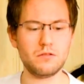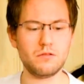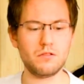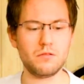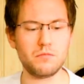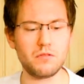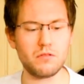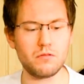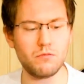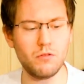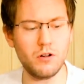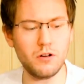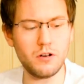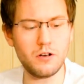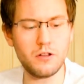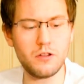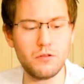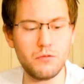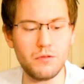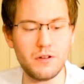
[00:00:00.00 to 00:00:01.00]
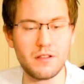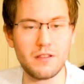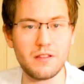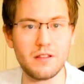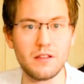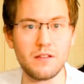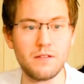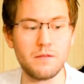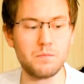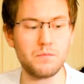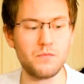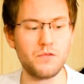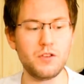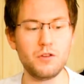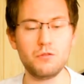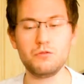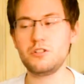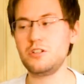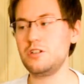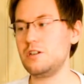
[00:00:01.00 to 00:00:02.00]
to some stronger units in the
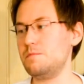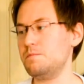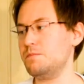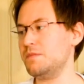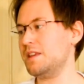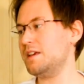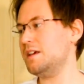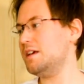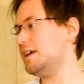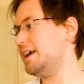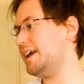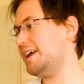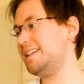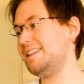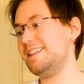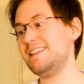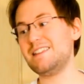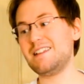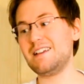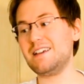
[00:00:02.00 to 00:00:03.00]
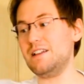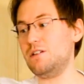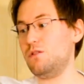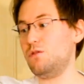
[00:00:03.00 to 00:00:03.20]
future, at least I can